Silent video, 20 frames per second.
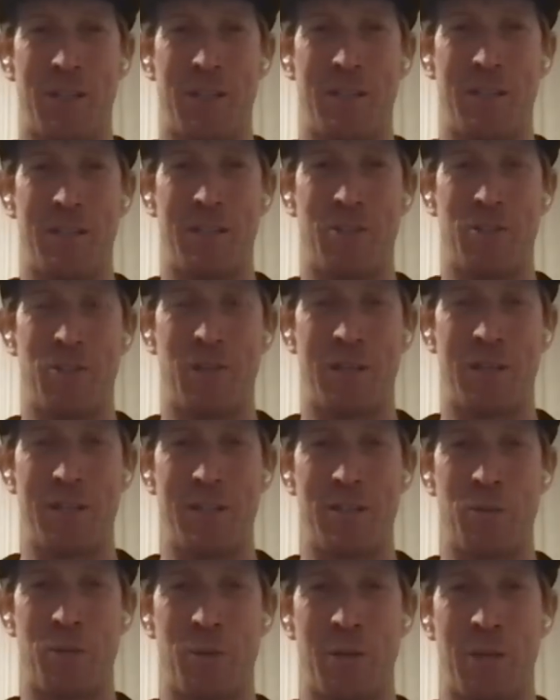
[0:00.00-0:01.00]
the
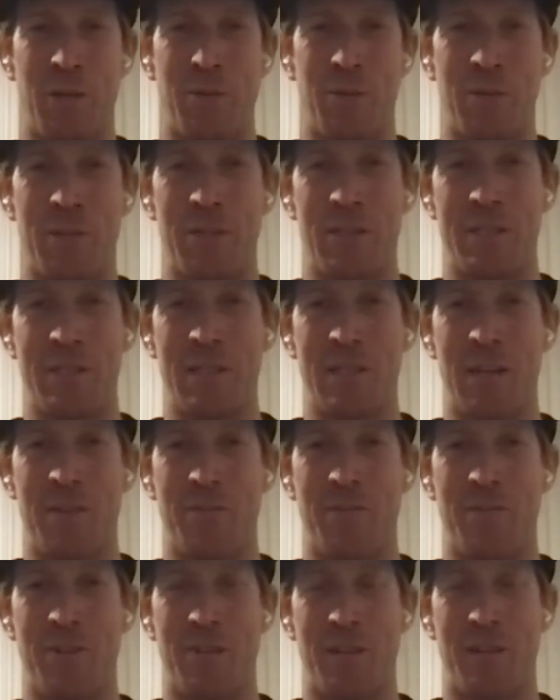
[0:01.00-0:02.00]
2020 with this
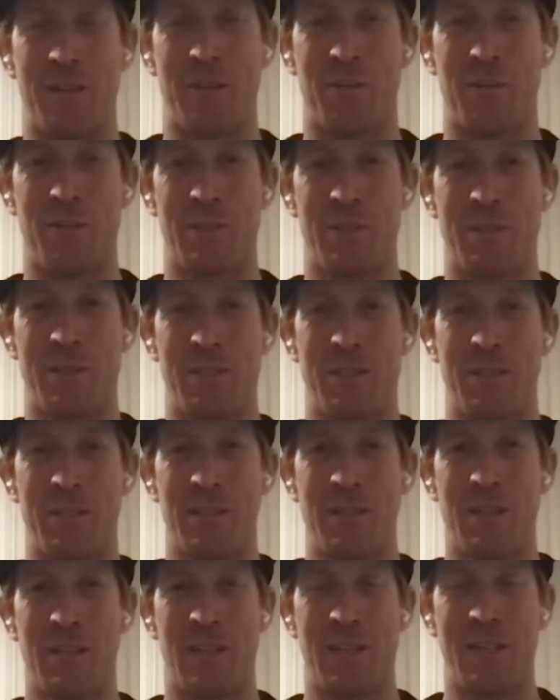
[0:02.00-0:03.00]
stuff, it was
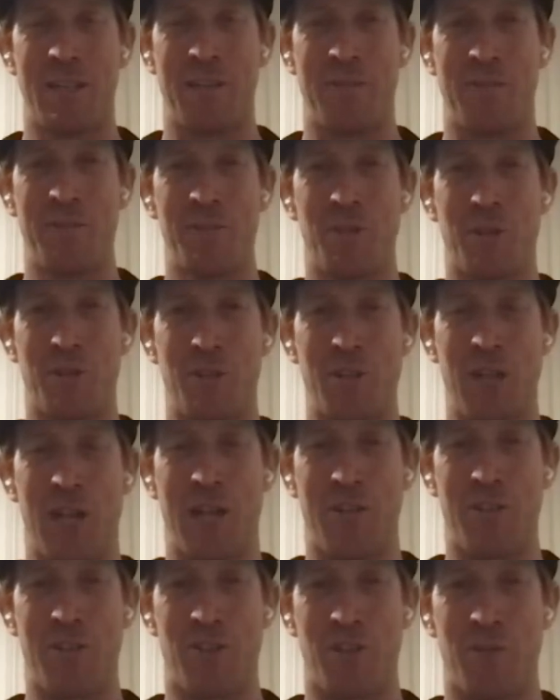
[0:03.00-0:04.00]
a different sort of
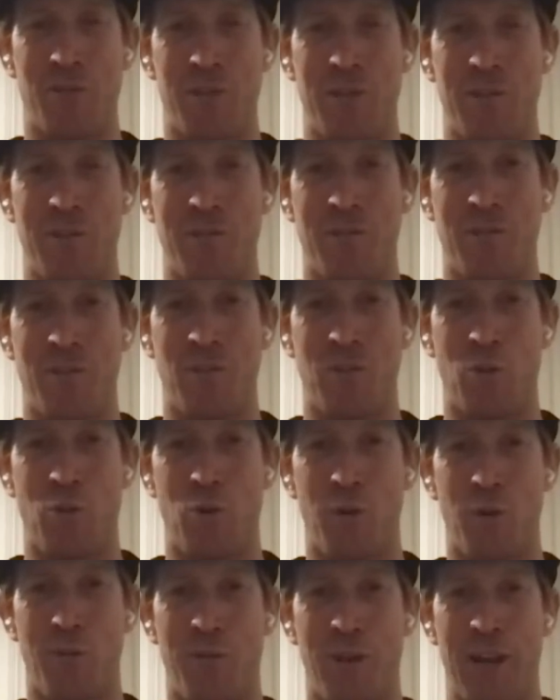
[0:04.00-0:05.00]
challenge. I'd ridden for
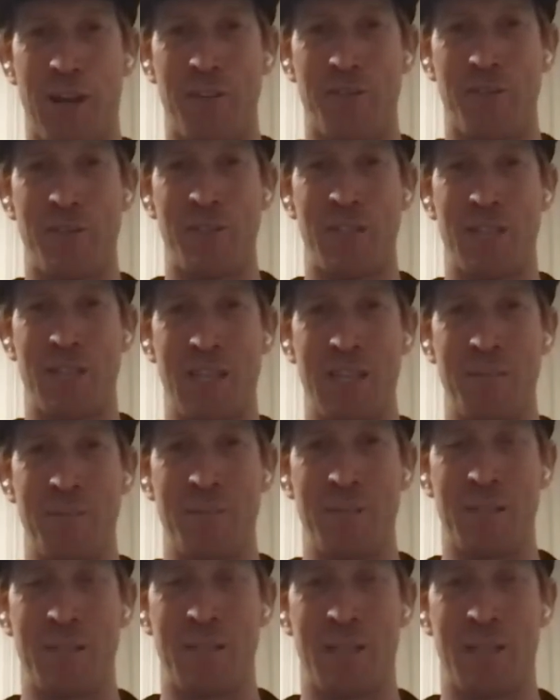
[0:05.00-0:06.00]
all the factory teams, and